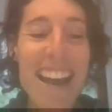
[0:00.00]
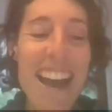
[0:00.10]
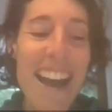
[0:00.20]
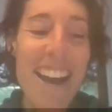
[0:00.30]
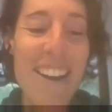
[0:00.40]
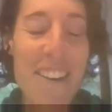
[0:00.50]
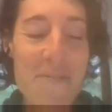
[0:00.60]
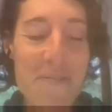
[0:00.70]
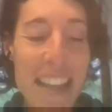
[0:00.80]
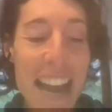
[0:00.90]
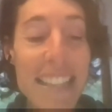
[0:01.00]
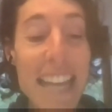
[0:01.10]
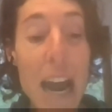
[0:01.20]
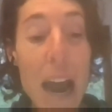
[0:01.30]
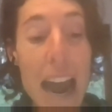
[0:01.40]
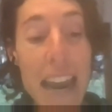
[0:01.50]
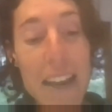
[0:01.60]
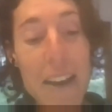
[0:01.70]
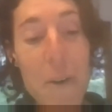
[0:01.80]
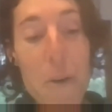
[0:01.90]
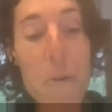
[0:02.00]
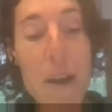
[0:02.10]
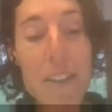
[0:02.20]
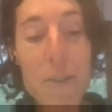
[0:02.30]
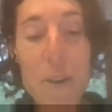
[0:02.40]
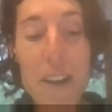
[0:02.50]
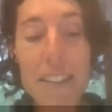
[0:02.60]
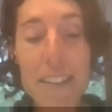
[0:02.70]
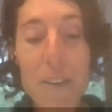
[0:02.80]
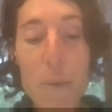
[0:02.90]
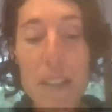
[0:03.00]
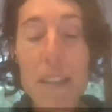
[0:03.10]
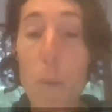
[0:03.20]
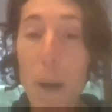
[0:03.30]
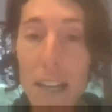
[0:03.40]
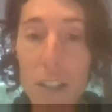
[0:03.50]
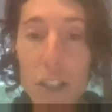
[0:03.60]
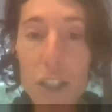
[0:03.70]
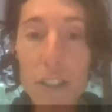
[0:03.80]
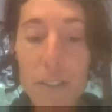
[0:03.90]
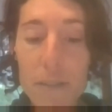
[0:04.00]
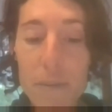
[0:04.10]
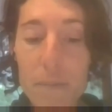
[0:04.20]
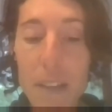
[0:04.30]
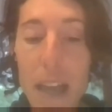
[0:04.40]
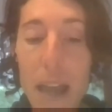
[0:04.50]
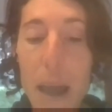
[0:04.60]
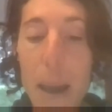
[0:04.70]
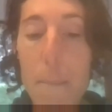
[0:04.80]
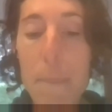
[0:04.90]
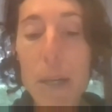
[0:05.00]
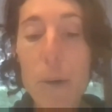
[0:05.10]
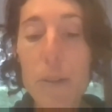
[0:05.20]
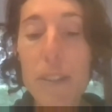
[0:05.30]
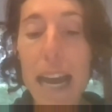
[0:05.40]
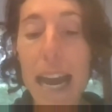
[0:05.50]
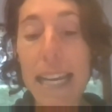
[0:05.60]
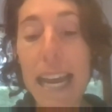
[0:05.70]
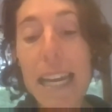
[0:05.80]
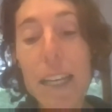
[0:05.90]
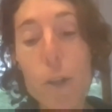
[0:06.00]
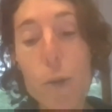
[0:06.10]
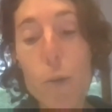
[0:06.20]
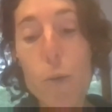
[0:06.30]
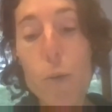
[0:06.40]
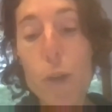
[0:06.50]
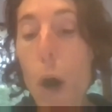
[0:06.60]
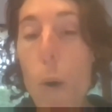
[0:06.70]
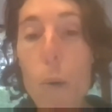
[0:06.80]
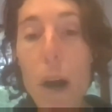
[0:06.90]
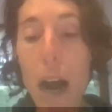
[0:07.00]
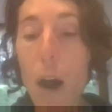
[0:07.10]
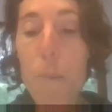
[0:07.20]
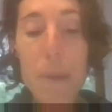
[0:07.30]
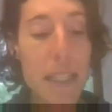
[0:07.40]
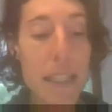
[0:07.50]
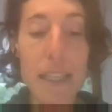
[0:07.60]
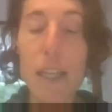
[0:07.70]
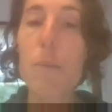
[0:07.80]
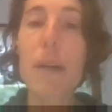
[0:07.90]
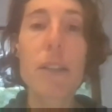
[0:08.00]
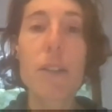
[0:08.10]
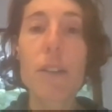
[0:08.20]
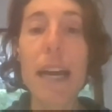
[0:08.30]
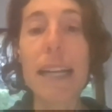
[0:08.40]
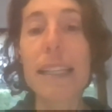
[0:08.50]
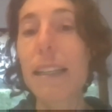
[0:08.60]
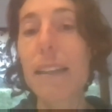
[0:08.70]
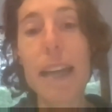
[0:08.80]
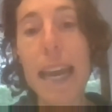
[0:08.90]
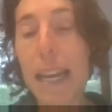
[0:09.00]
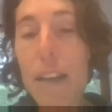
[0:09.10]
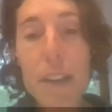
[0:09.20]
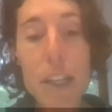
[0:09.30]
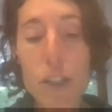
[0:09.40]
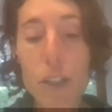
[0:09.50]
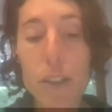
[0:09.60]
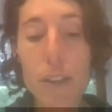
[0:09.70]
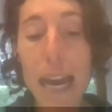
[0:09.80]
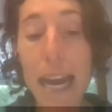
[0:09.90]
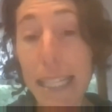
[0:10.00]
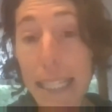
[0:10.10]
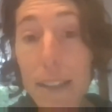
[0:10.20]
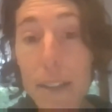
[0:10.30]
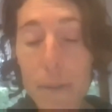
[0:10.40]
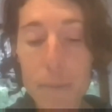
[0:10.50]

And I always run with a watch because I like to know how many kilometers and elevation I did.